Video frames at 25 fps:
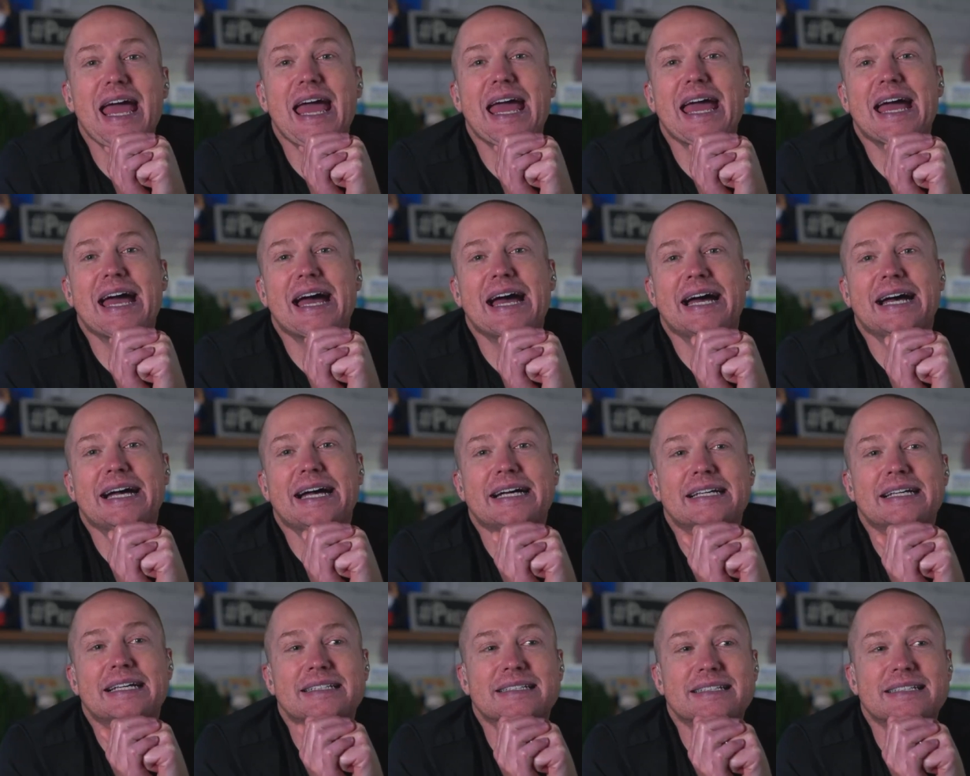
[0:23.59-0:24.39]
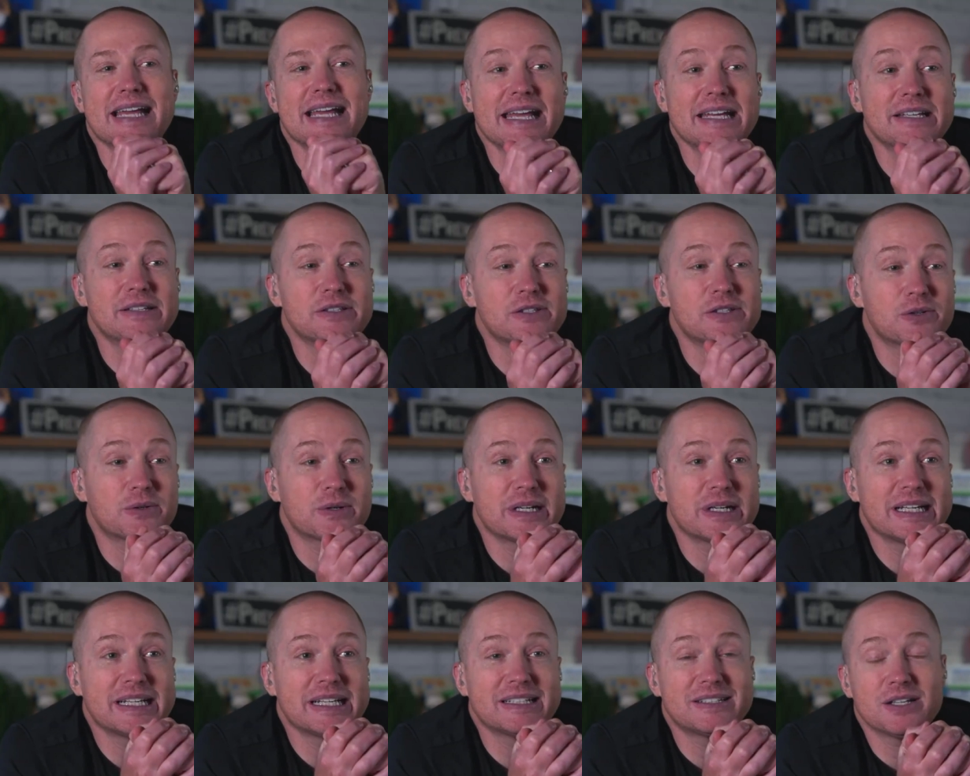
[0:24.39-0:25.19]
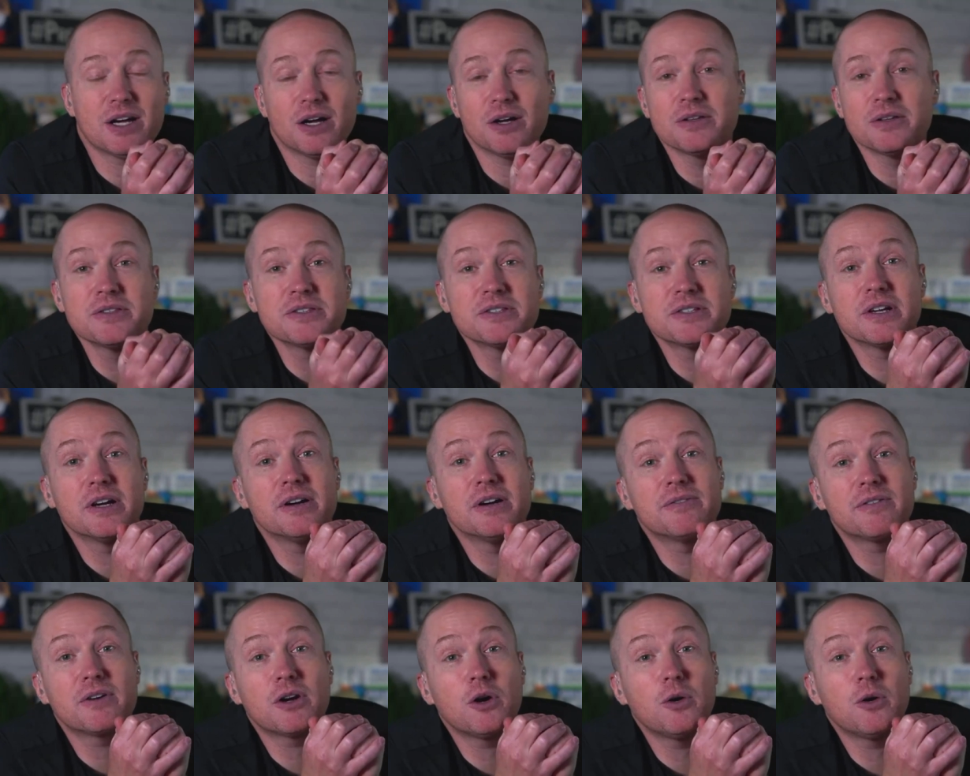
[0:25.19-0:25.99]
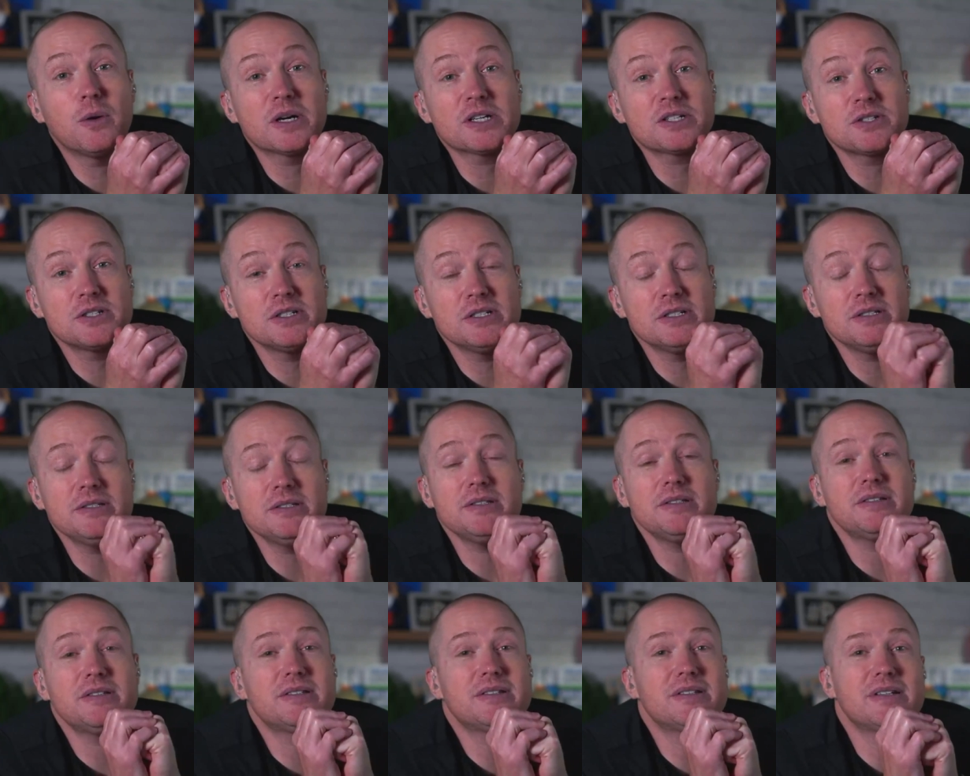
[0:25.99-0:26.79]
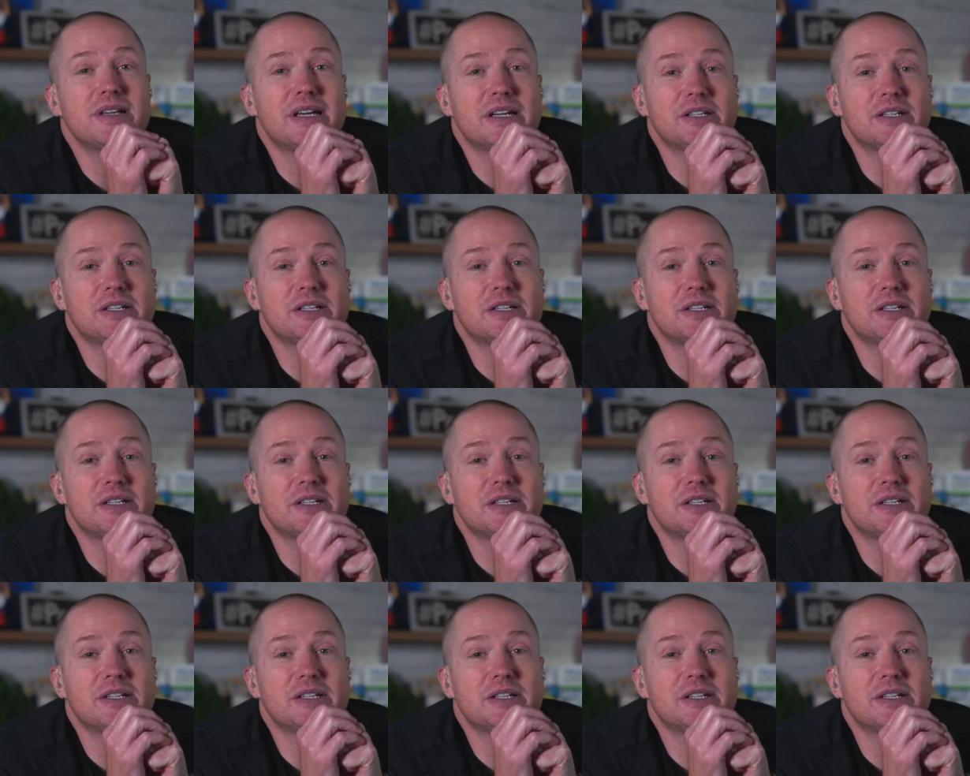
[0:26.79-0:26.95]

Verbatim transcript: and answering tons of questions.